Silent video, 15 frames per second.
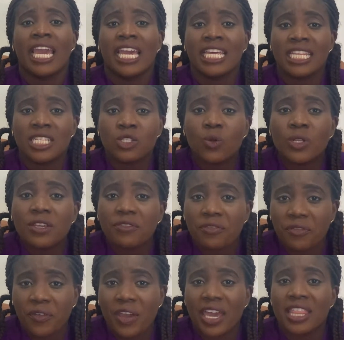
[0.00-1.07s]
It is only
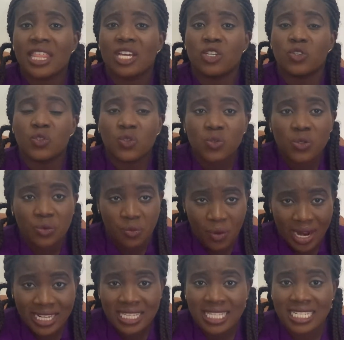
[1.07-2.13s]
fair that you do the
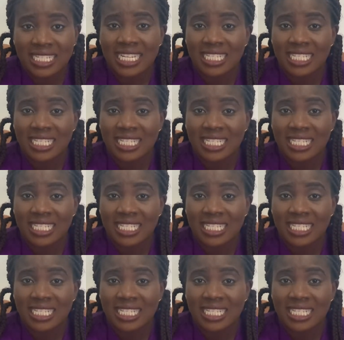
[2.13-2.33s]
right thing